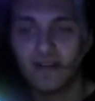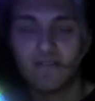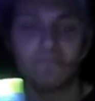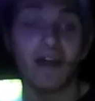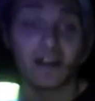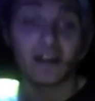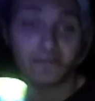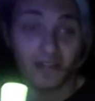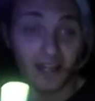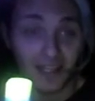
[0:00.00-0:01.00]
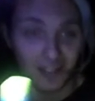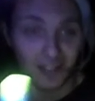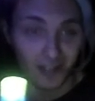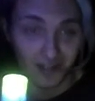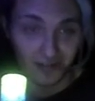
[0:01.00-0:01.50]
Firefly
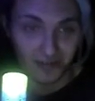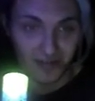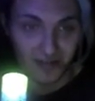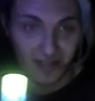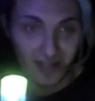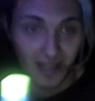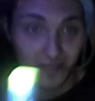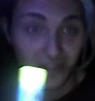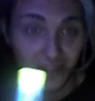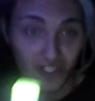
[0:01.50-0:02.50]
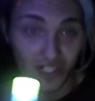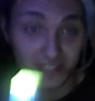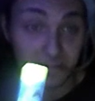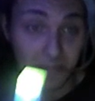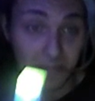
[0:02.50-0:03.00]
Yellow. This shit
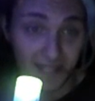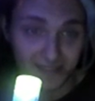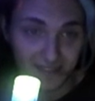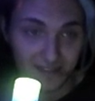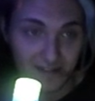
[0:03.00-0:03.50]
is amazing.